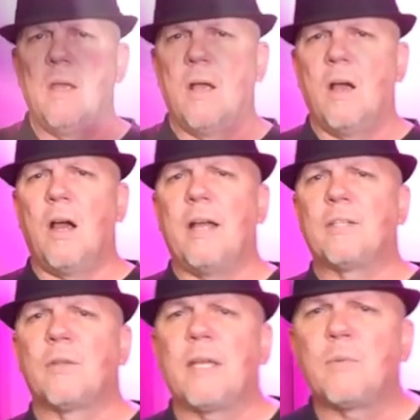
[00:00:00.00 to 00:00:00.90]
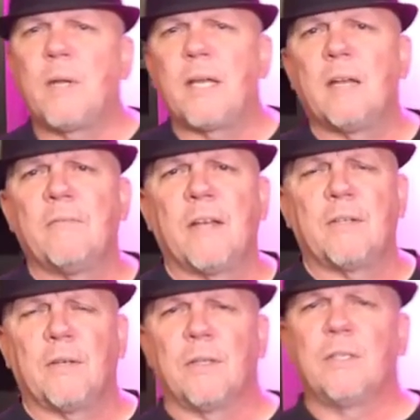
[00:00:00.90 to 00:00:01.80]
All right, so that's what I got on
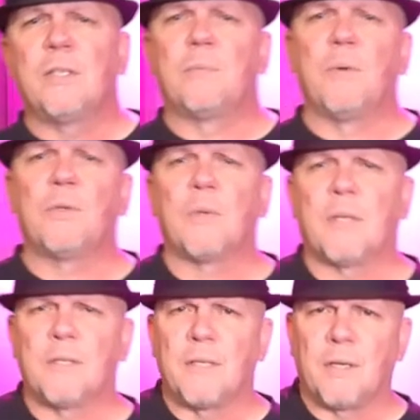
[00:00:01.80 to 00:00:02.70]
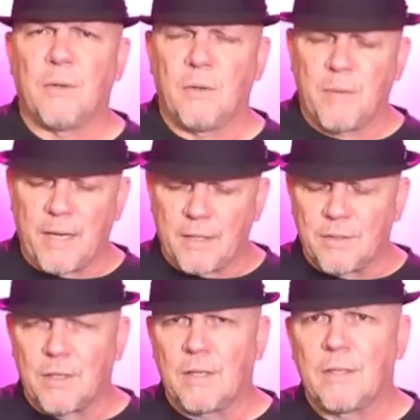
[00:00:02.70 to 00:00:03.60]
Vector. This is Bruce with Hunsaker Home
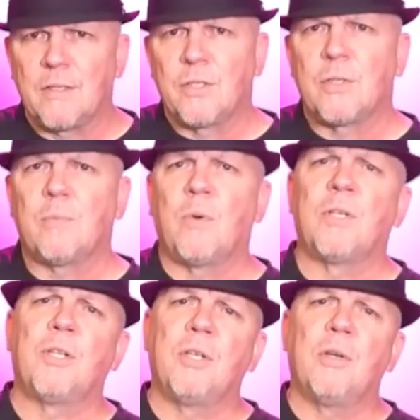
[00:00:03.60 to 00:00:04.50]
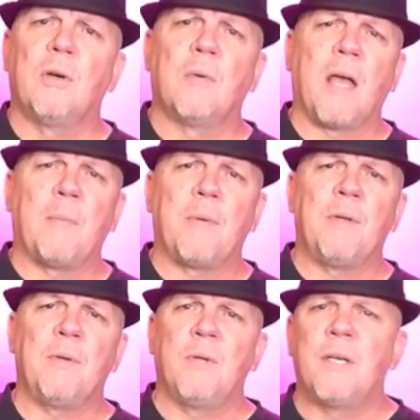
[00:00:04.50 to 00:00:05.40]
Hacks. Just wishing you a happy
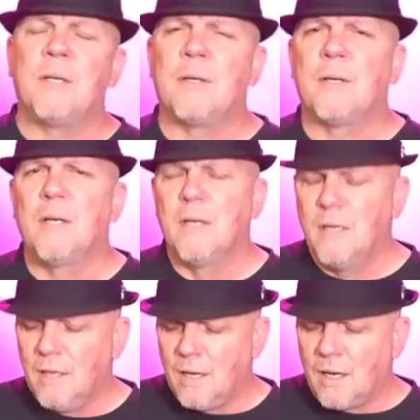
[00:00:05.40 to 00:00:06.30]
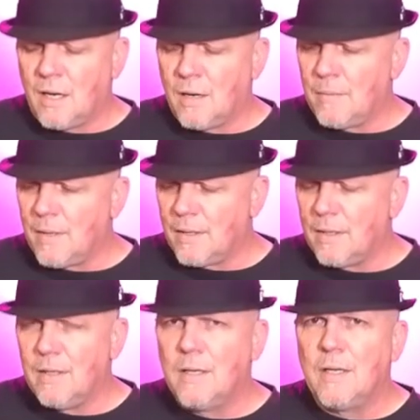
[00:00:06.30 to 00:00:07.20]
new year. Um,
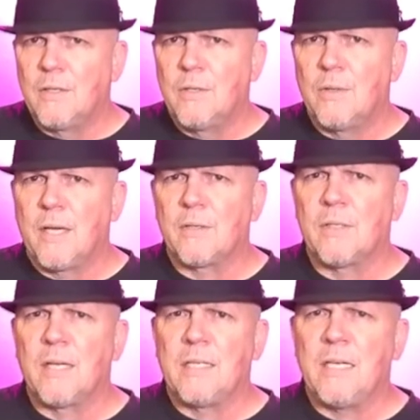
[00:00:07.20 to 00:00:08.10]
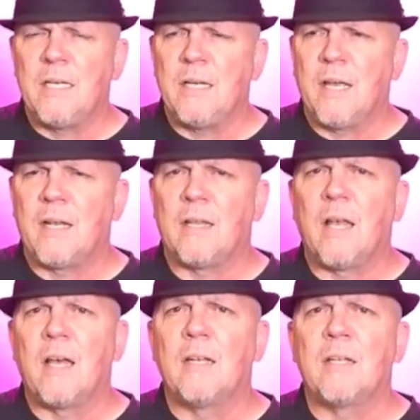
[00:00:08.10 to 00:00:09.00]
2019 had a
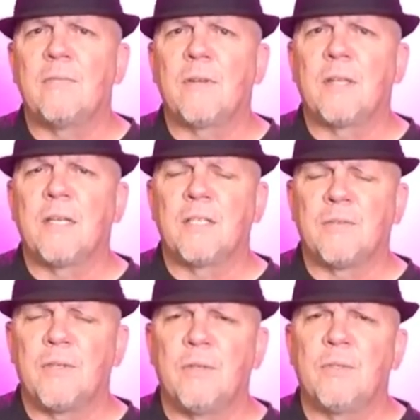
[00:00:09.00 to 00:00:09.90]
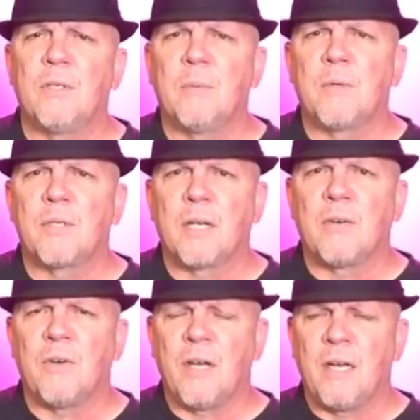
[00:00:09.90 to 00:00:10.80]
lot of different things for YouTubers that
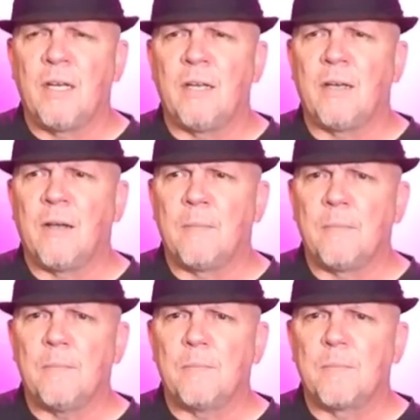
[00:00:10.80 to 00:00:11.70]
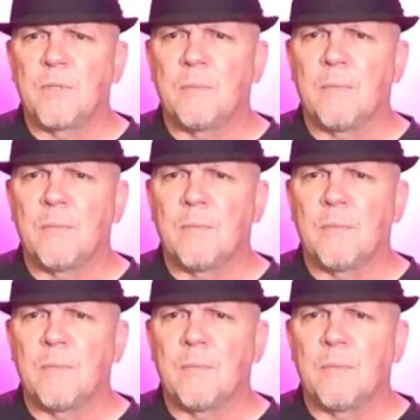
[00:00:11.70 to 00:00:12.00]
created um, some